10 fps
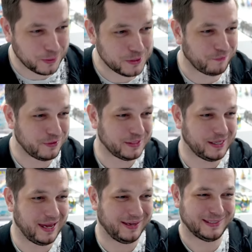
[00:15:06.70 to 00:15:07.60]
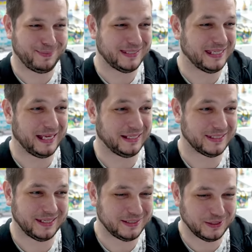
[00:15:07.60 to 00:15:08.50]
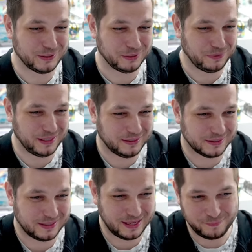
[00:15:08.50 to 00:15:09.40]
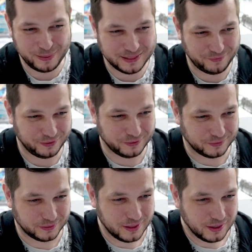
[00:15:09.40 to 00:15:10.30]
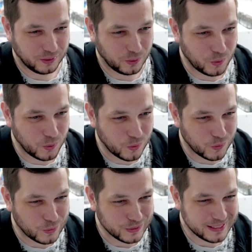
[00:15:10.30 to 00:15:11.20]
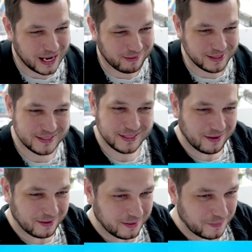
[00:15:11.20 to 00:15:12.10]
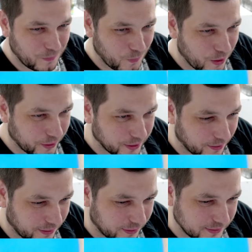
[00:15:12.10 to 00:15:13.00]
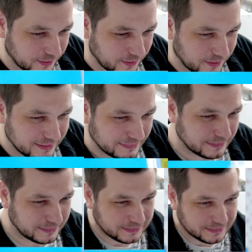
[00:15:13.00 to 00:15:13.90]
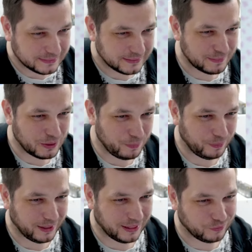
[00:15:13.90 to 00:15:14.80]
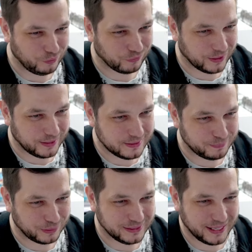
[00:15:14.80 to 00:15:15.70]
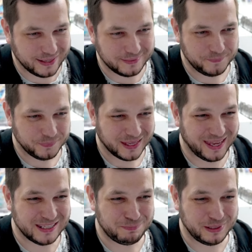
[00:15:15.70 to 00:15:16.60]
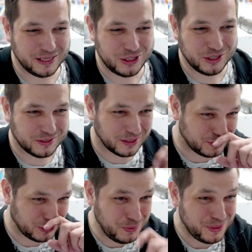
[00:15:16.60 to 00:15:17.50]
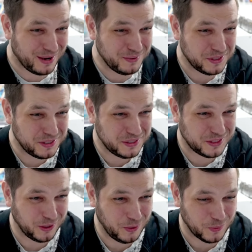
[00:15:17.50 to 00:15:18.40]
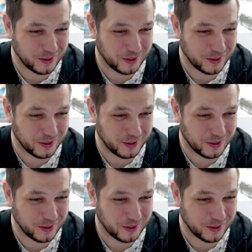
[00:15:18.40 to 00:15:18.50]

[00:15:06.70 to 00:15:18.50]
obviously expecting like a 6 or something because they have been difficult. Oh, Tyranitar, what a card. I'm hoping we get a good grade, but again, Expedition 2002.